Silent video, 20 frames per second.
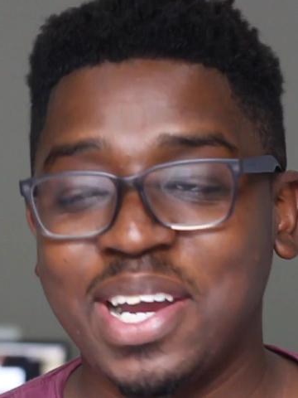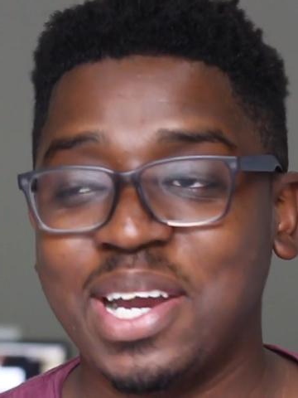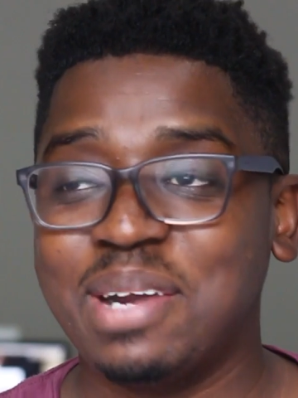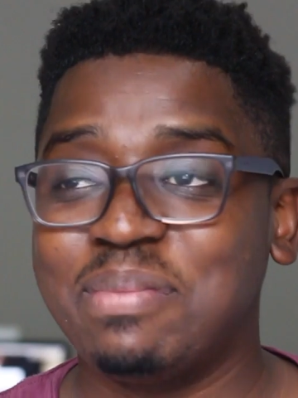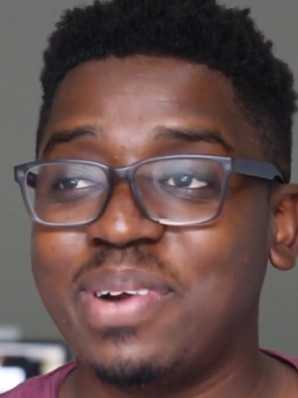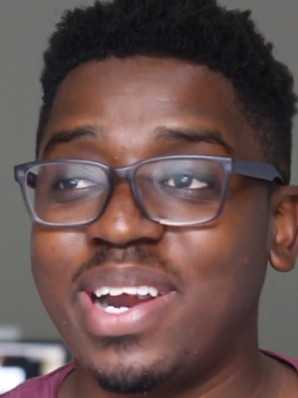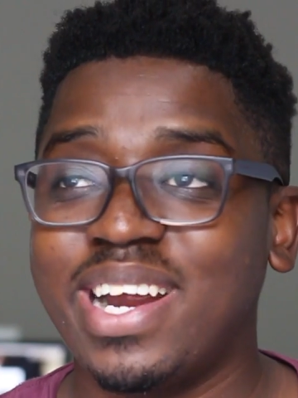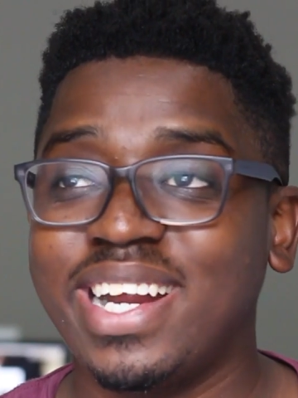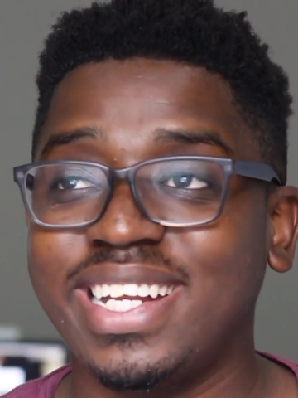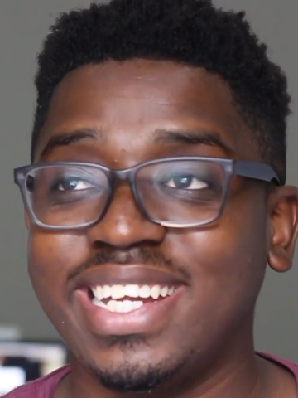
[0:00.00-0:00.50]

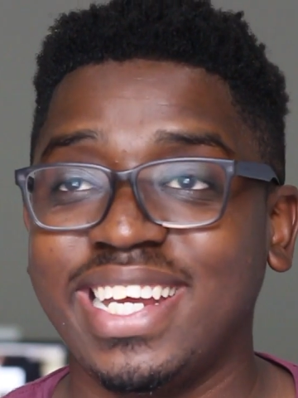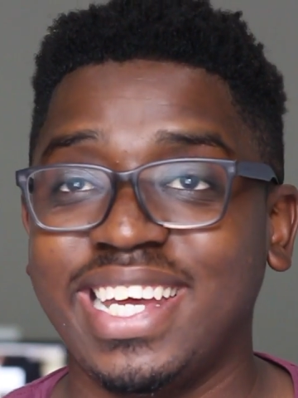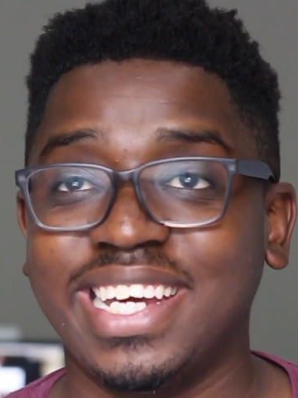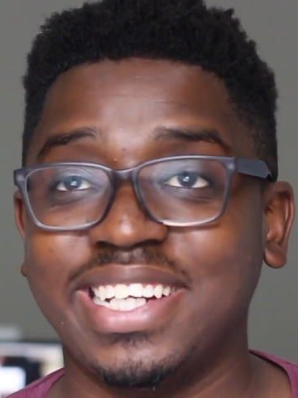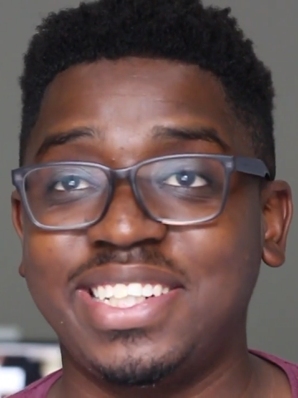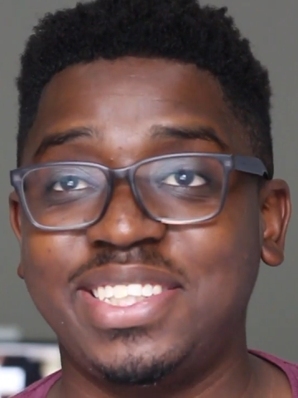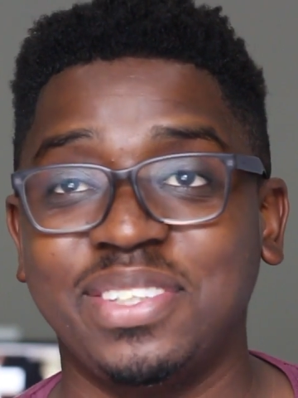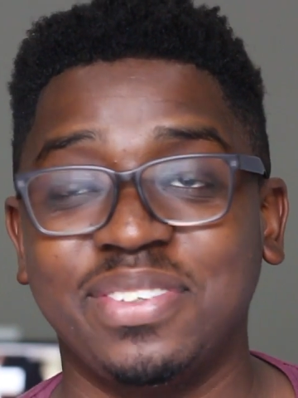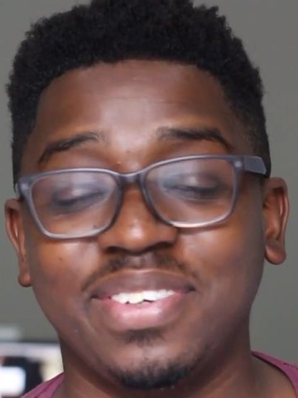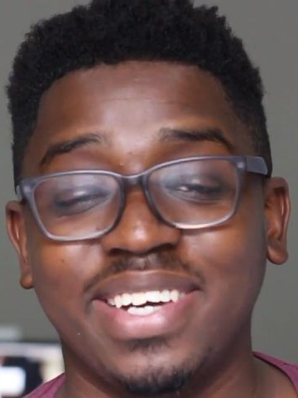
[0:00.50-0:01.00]
apparently
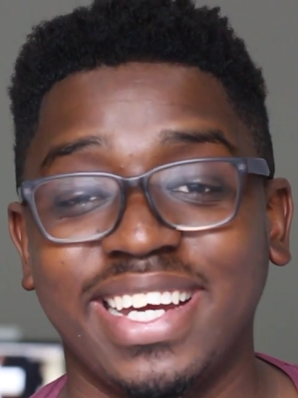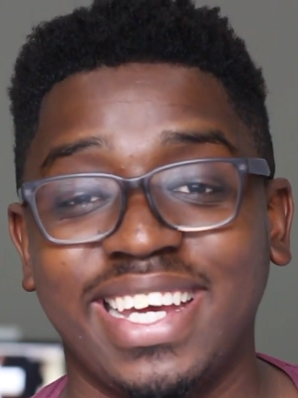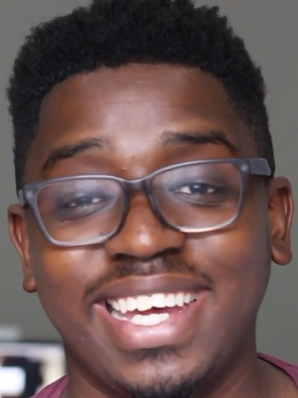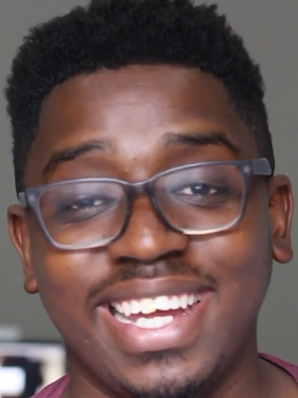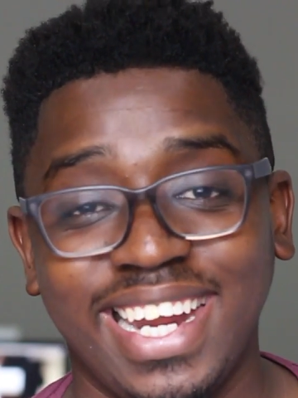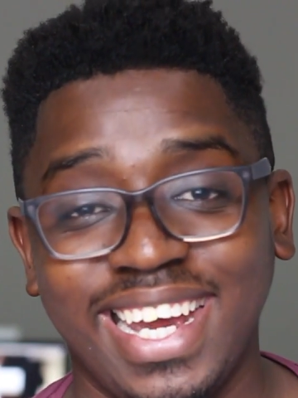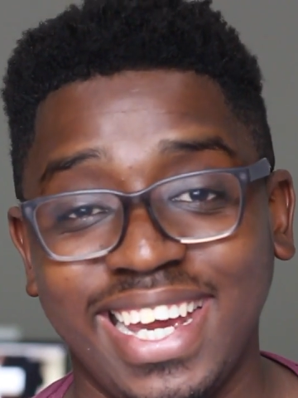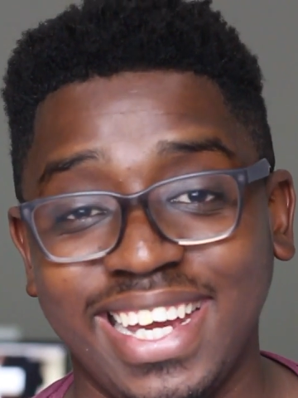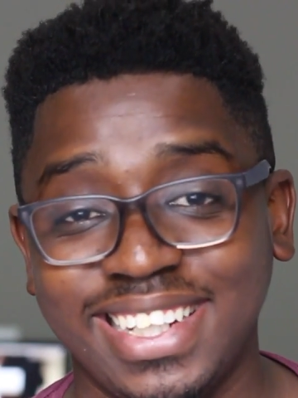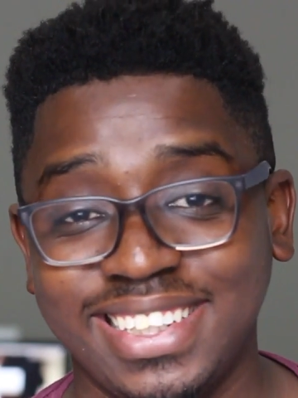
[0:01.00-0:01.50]
get to work
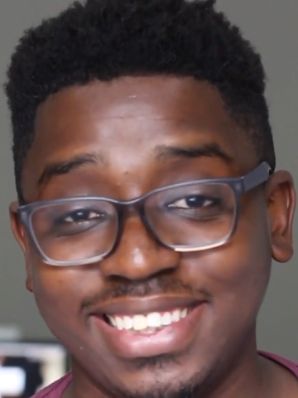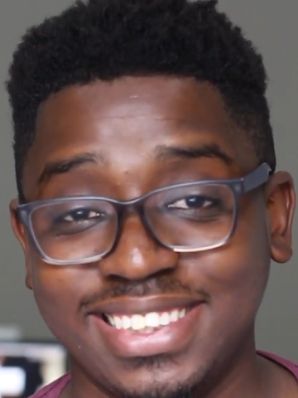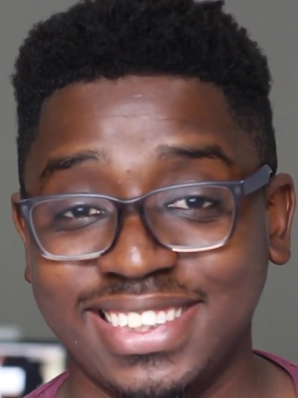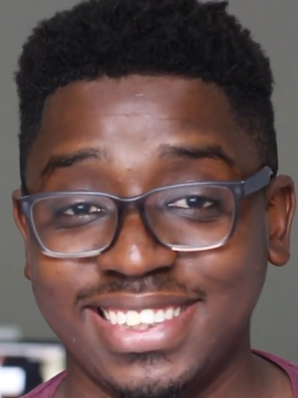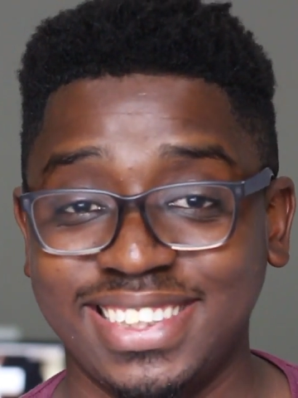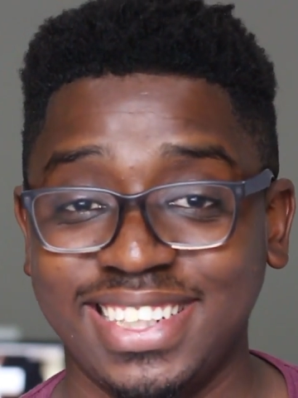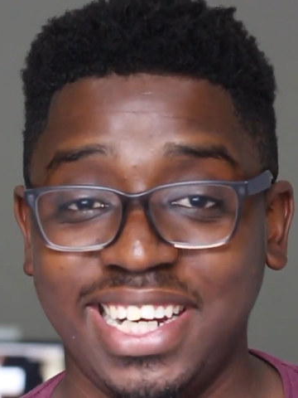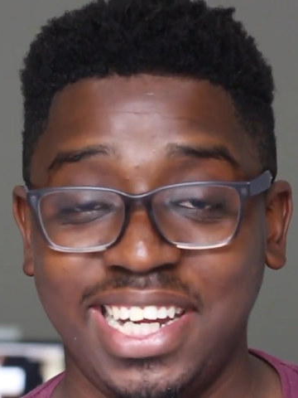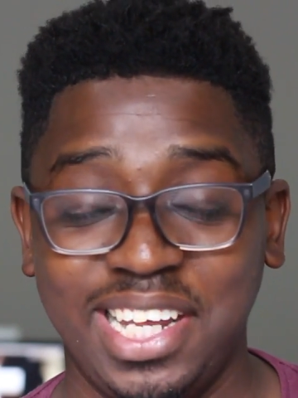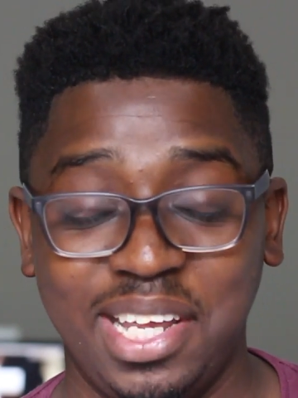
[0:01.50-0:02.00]
at 8
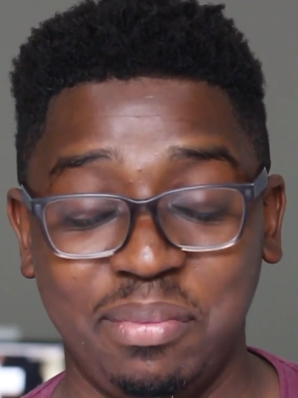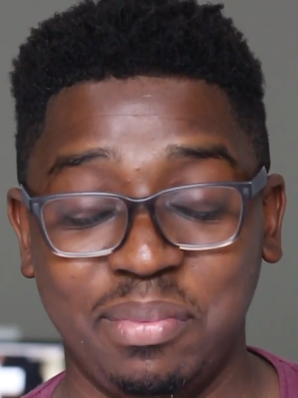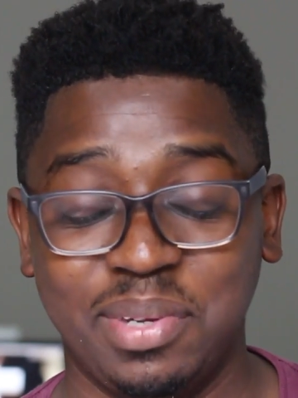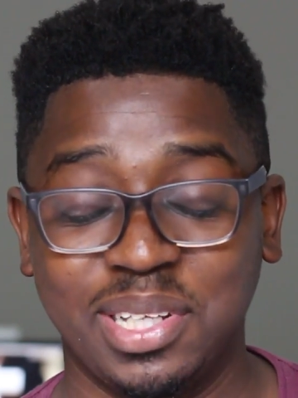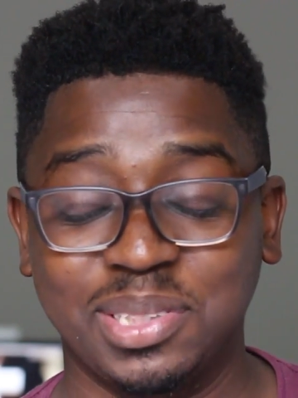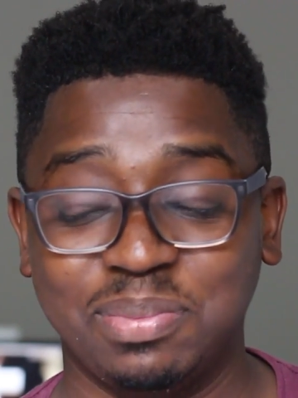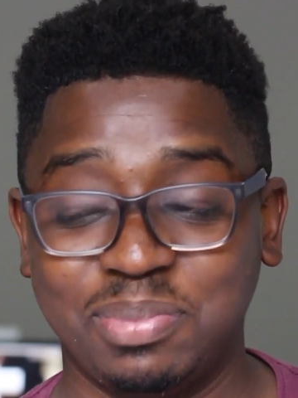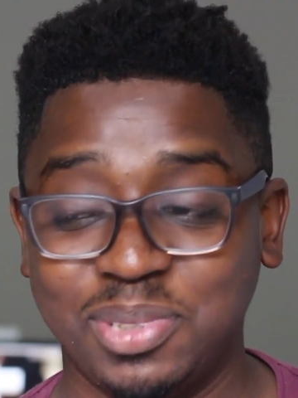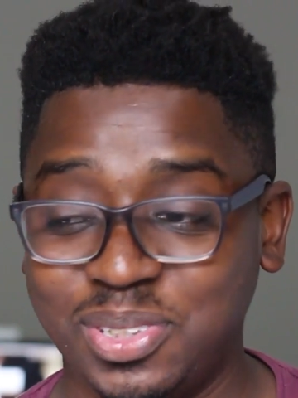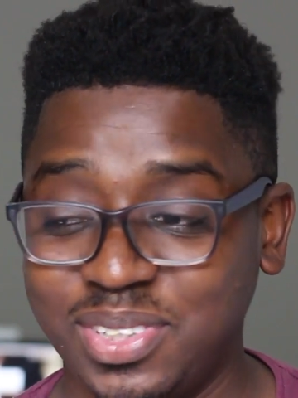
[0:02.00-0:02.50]
and send
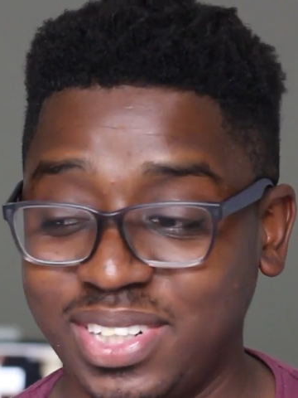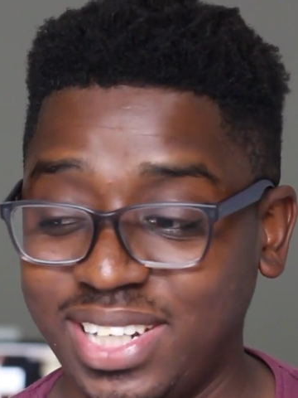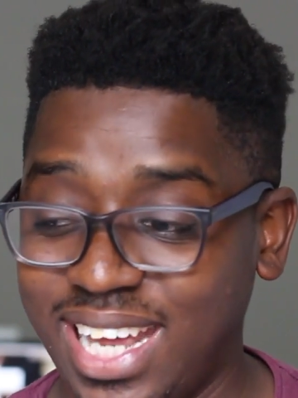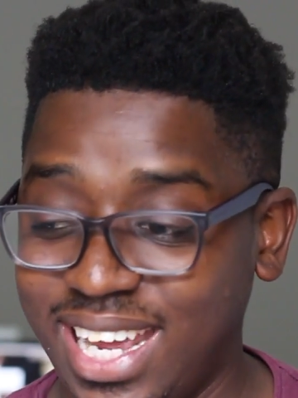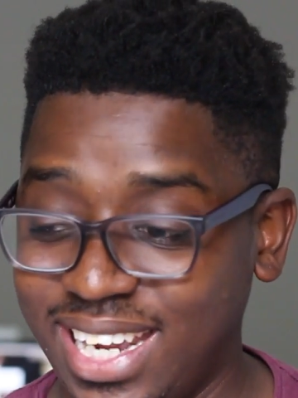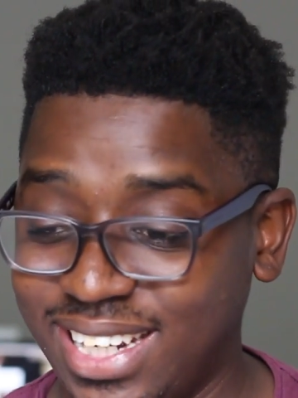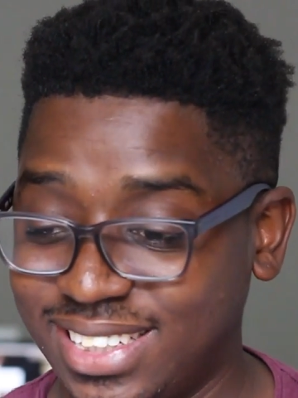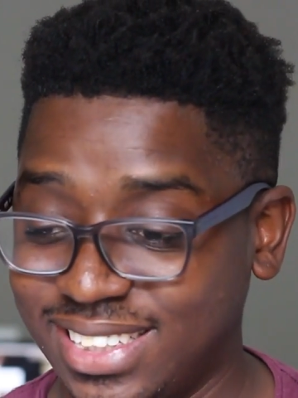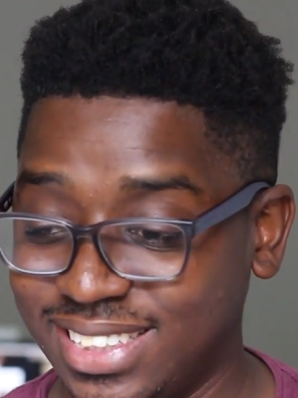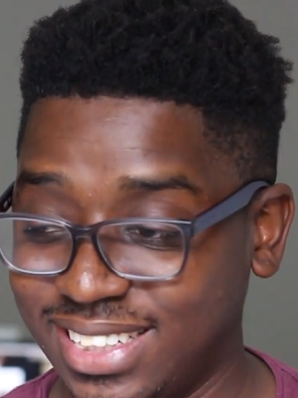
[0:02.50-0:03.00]
emails between
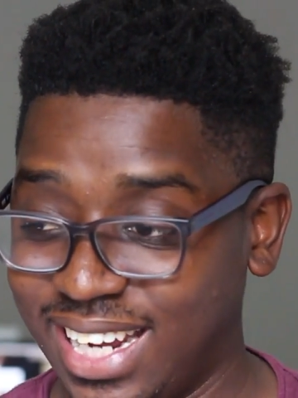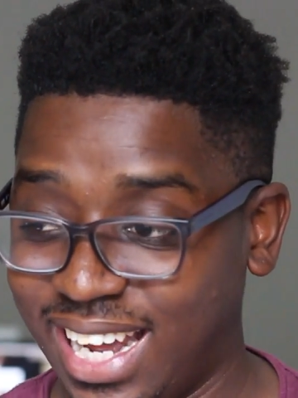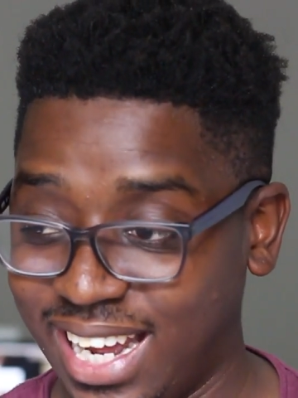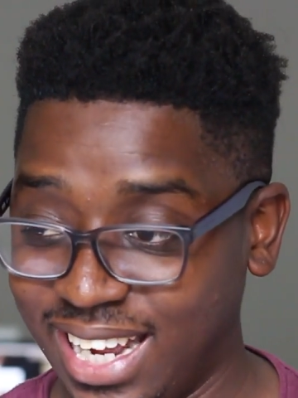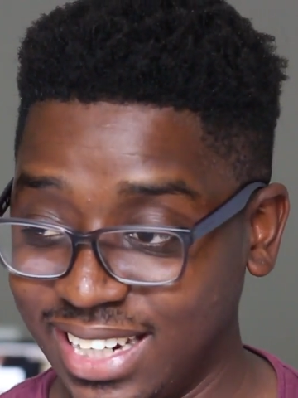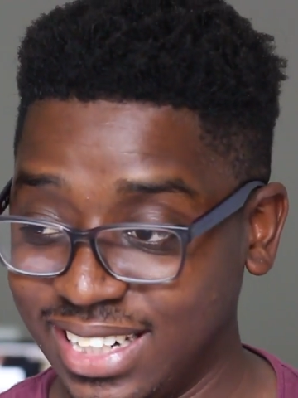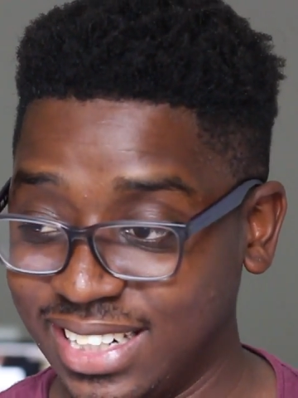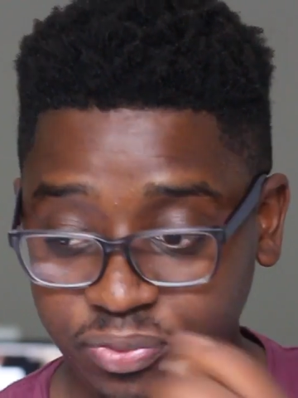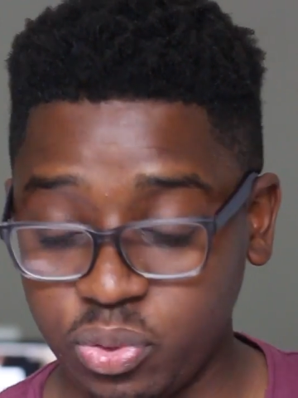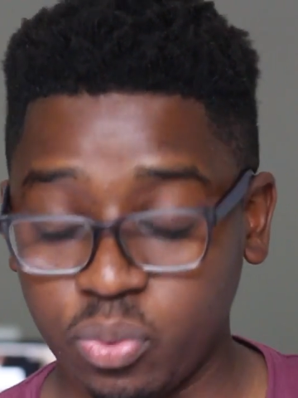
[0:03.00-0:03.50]
8 and 9.